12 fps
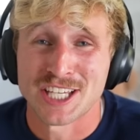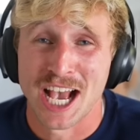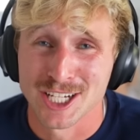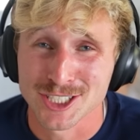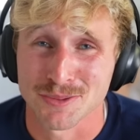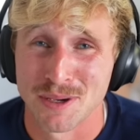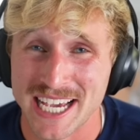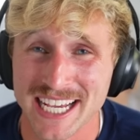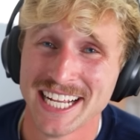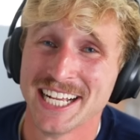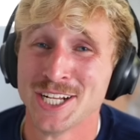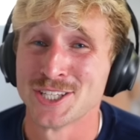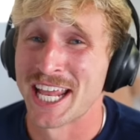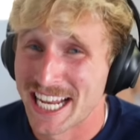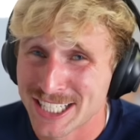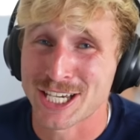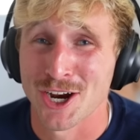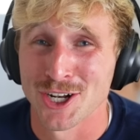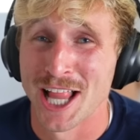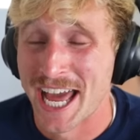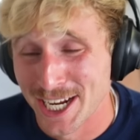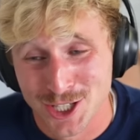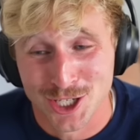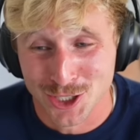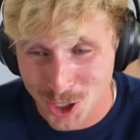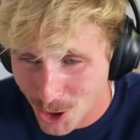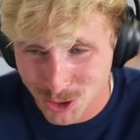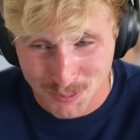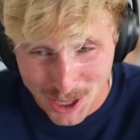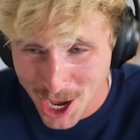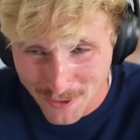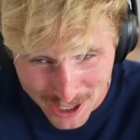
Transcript: tells me that East Carolina doesn't host playoff